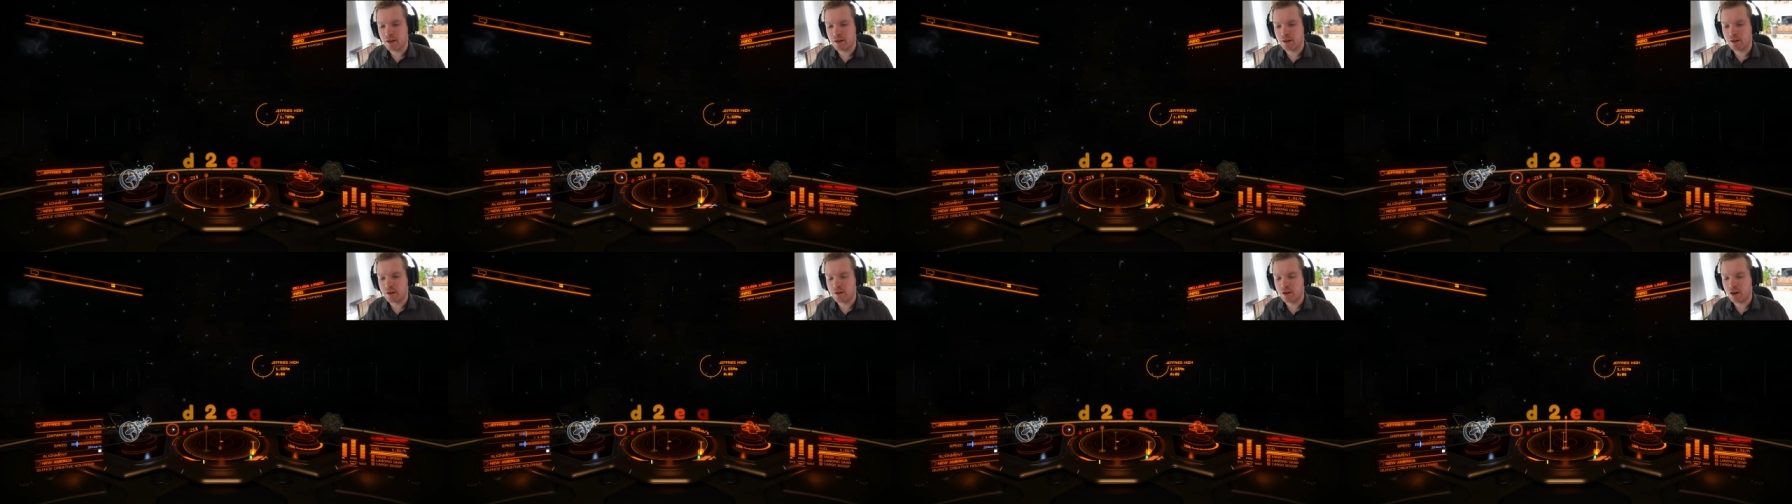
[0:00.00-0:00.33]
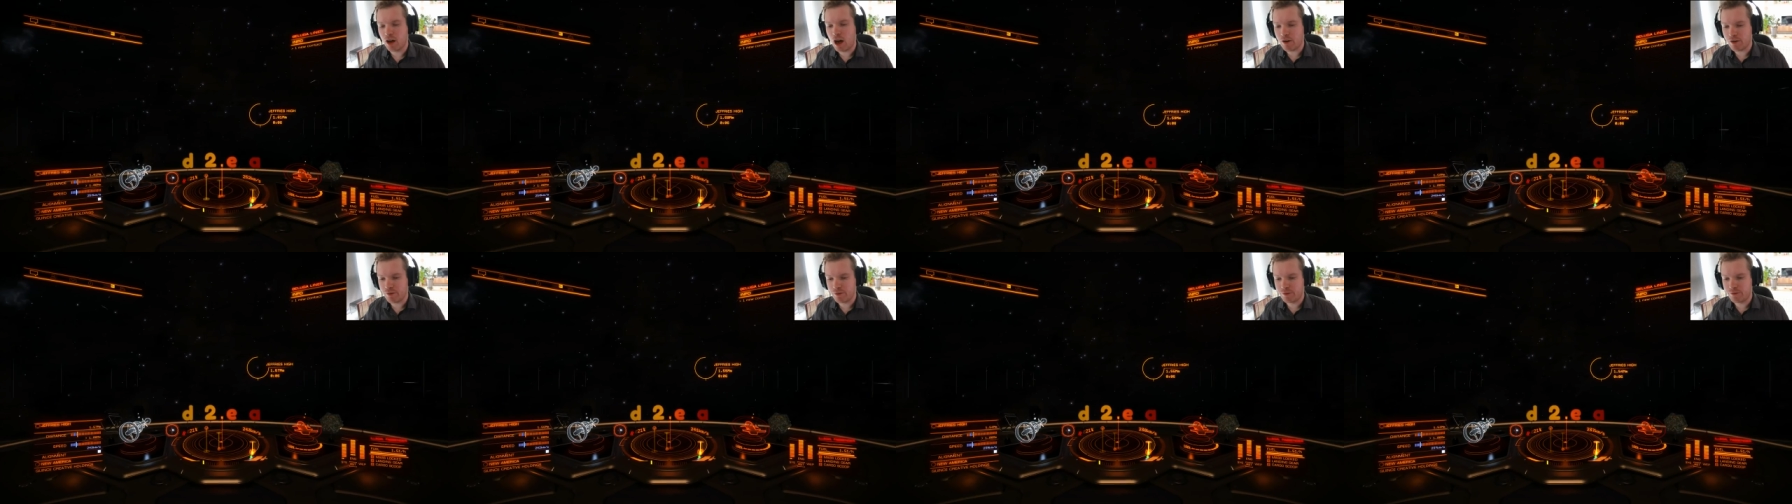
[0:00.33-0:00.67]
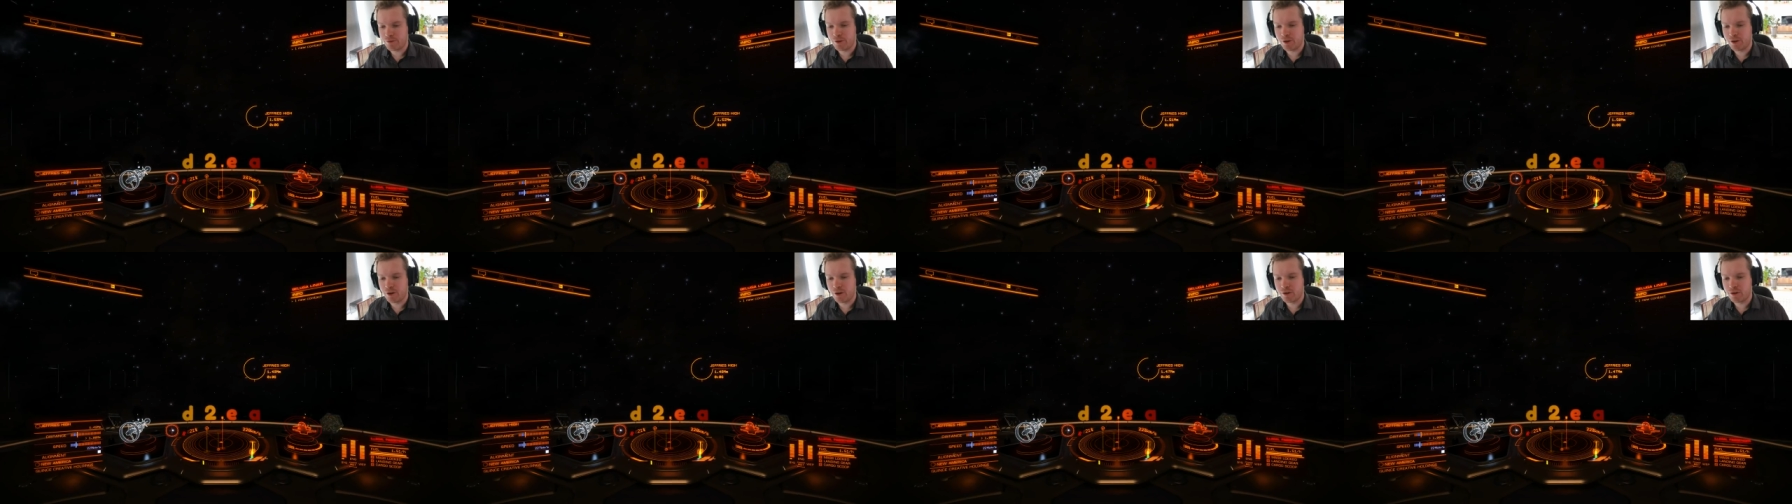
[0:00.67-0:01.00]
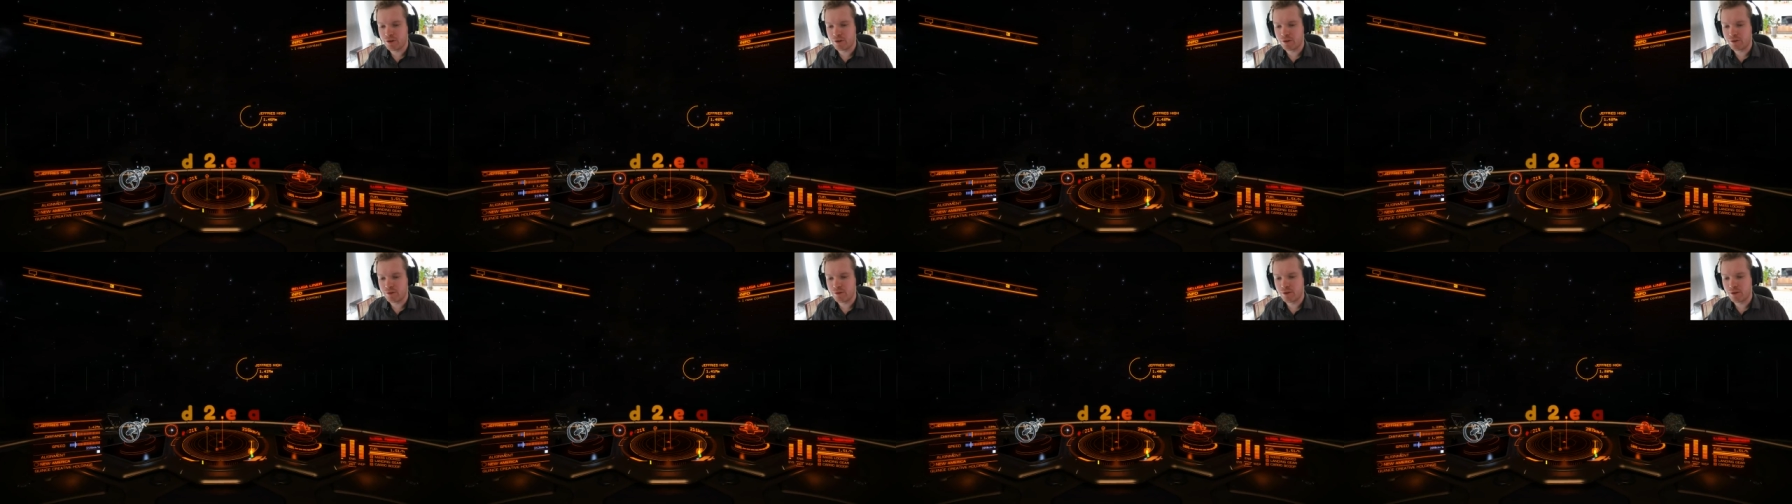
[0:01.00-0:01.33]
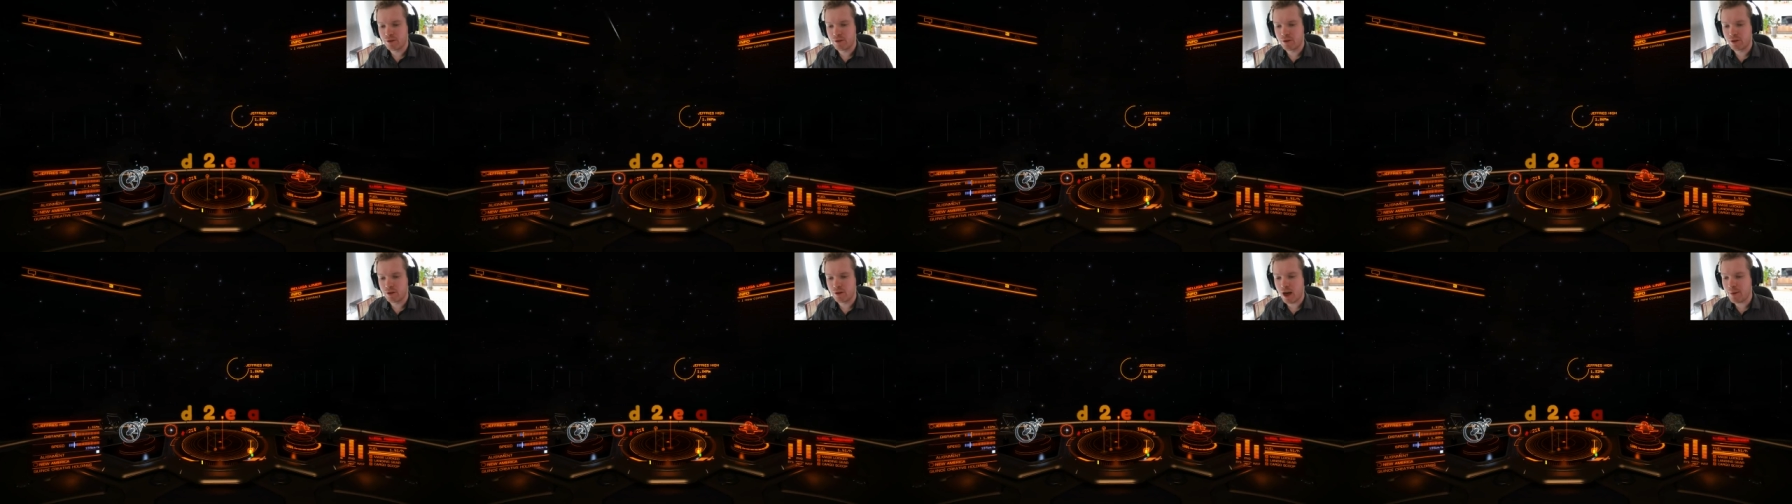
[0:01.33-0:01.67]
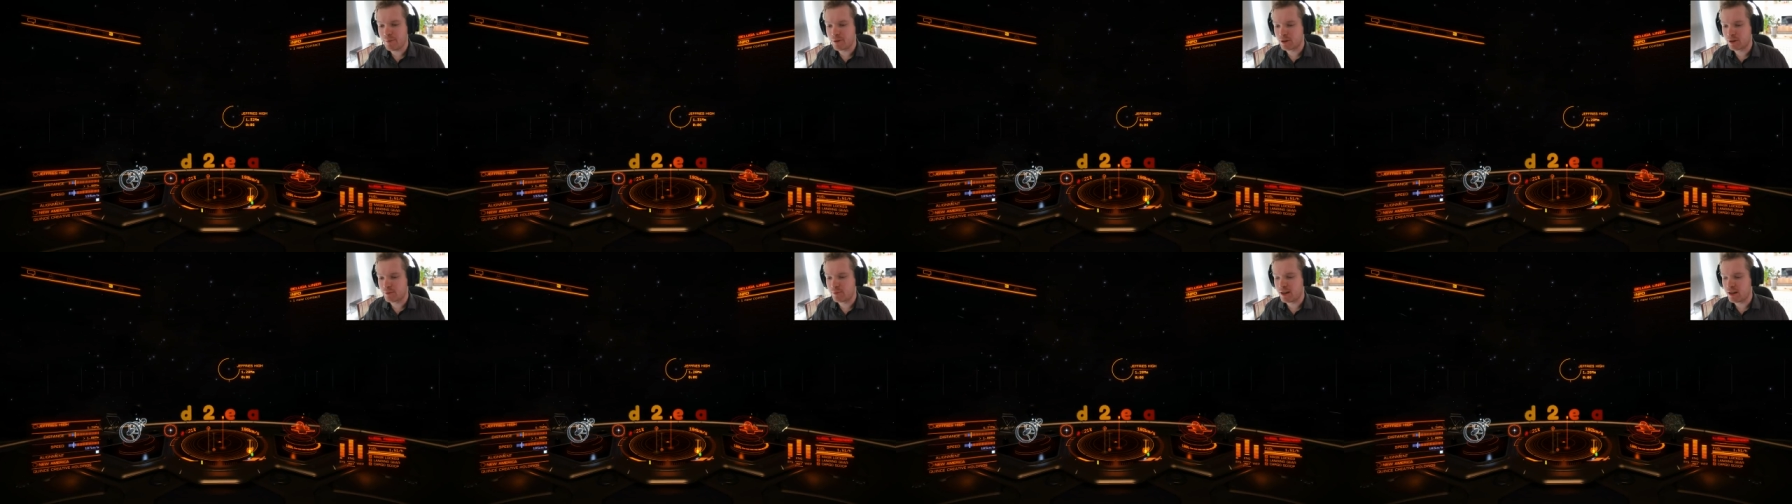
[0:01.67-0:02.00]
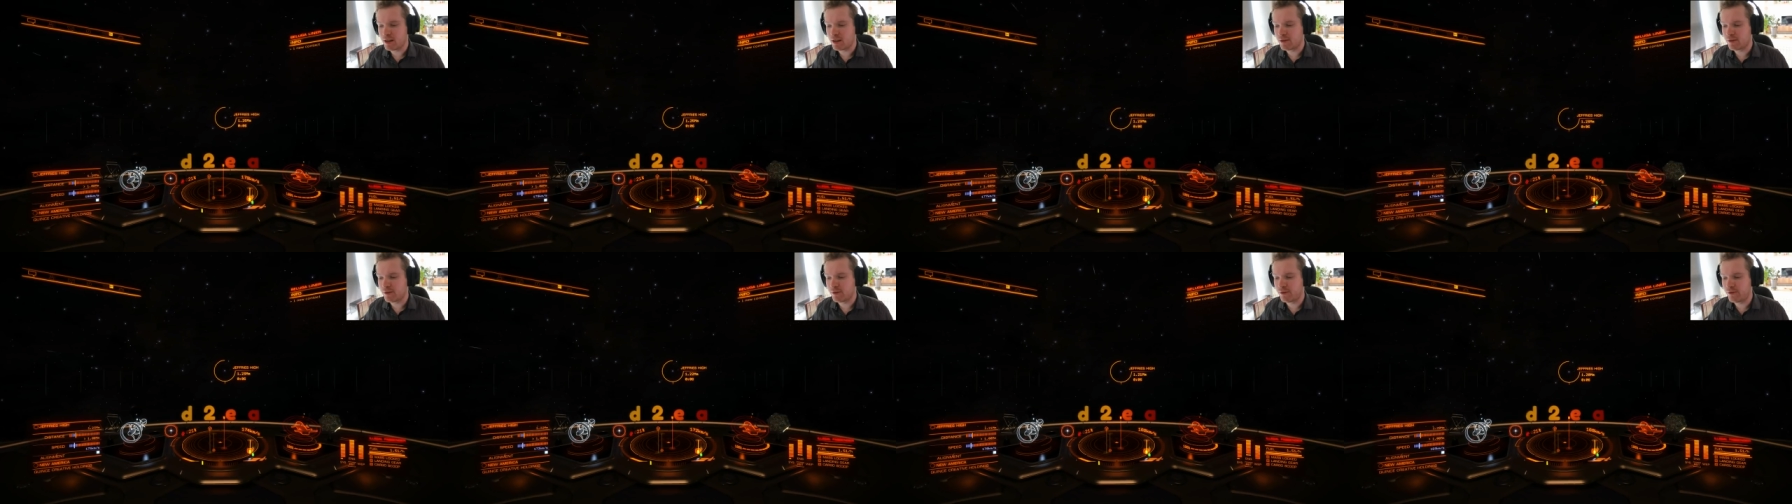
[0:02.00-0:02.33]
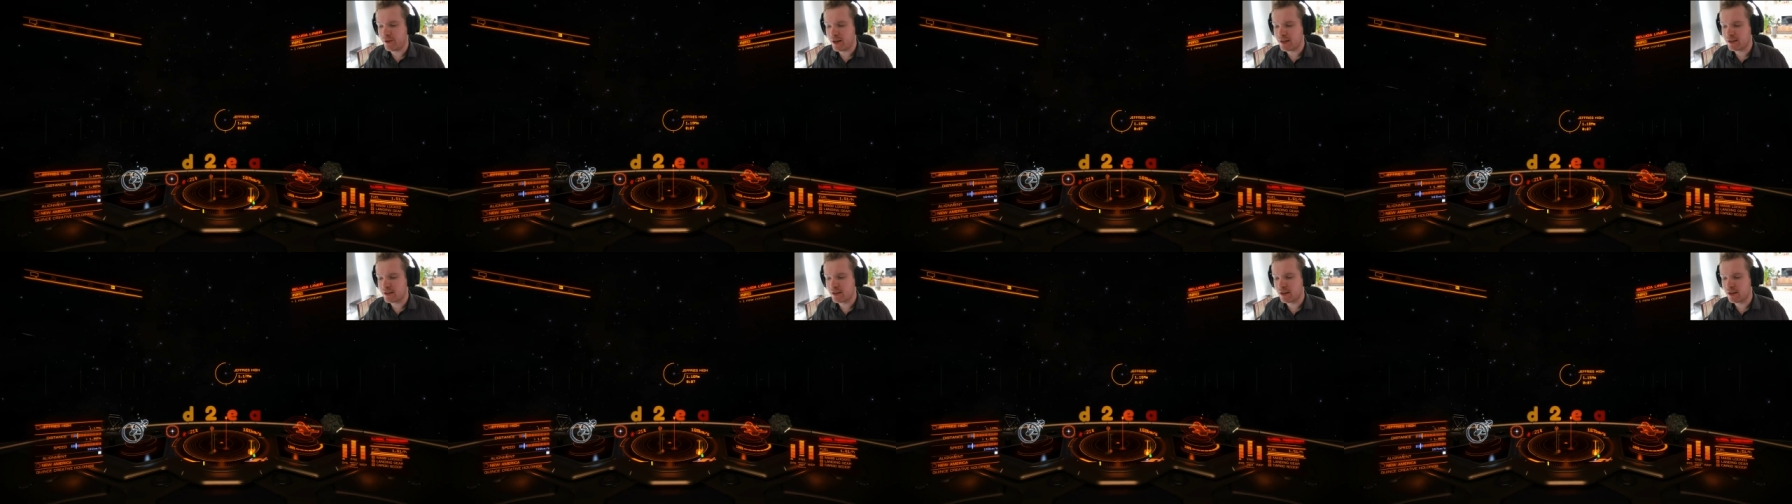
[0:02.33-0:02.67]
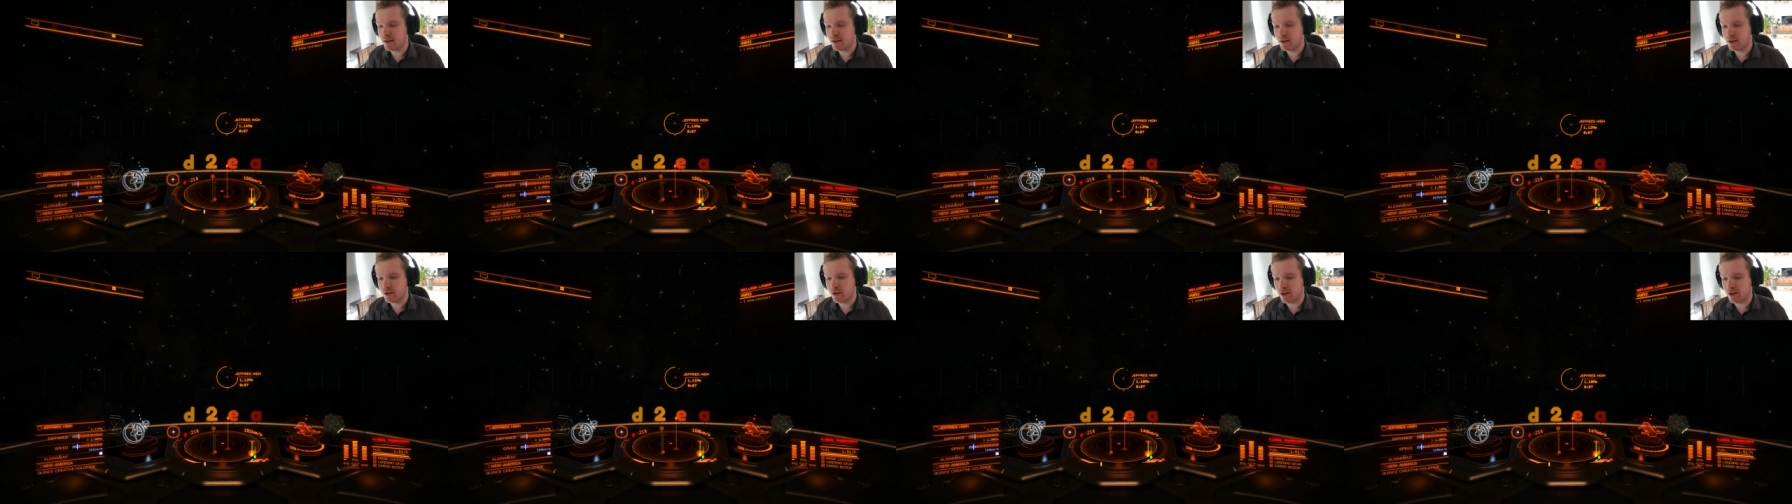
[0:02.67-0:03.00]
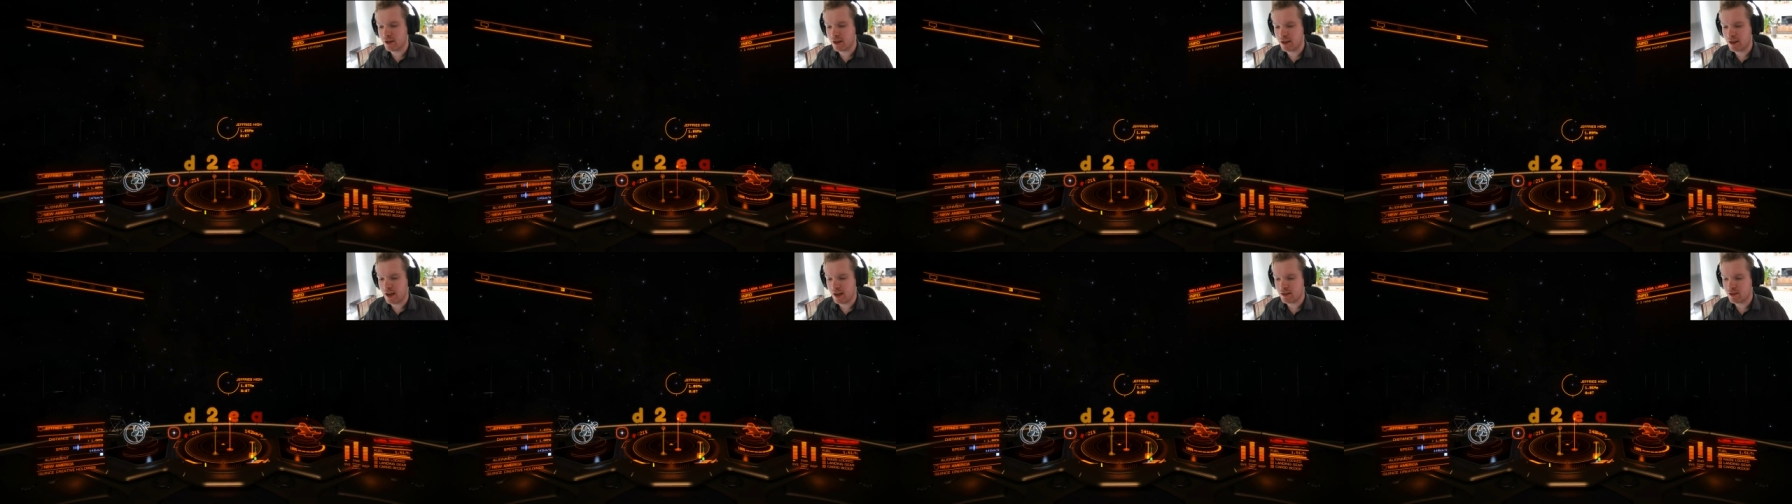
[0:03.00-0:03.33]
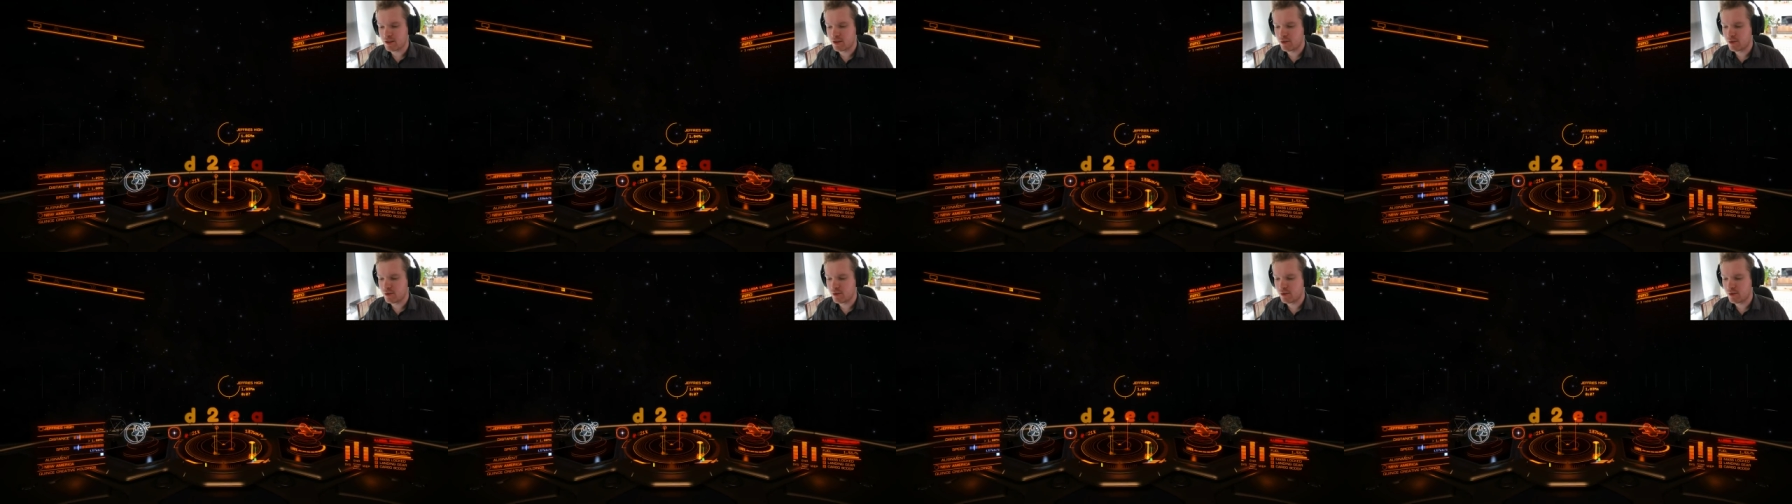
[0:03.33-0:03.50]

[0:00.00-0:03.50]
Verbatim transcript: uh, out of uh, the hyperspace facing the docking hatch.